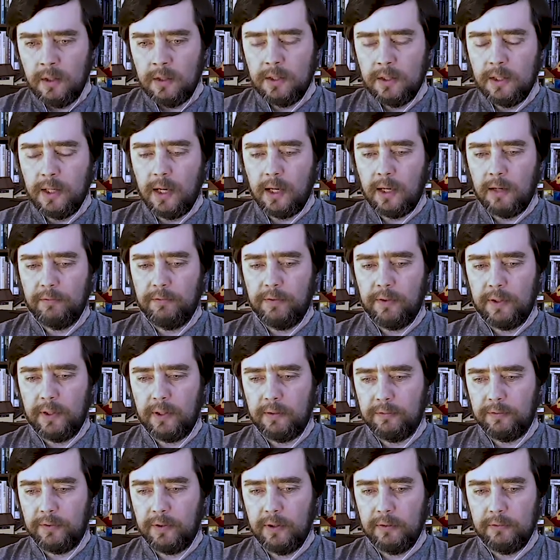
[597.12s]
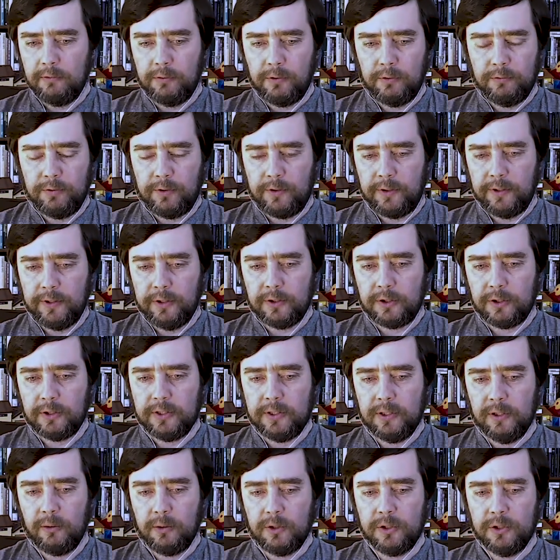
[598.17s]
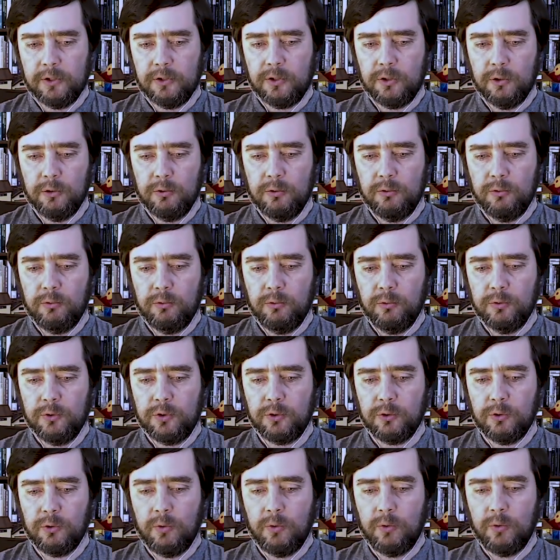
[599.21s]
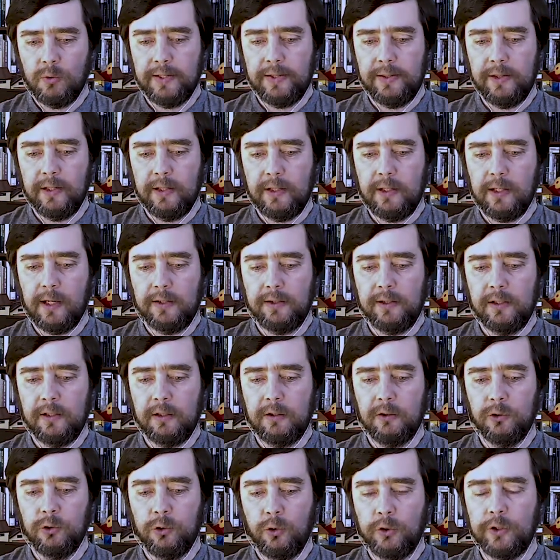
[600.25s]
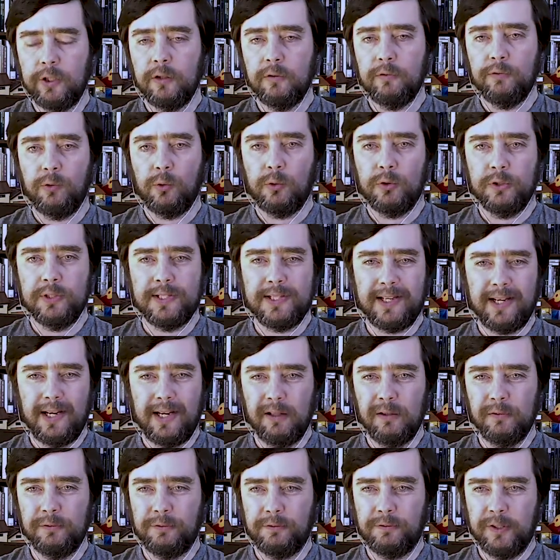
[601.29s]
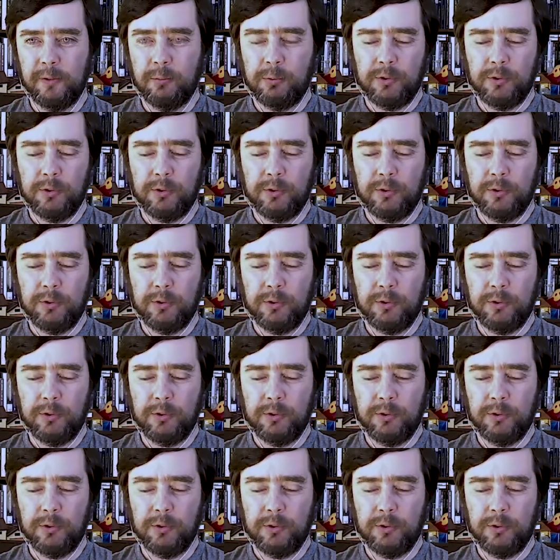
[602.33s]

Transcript: Yeah, yeah, very interesting question. So, so I think I think looking for scale-free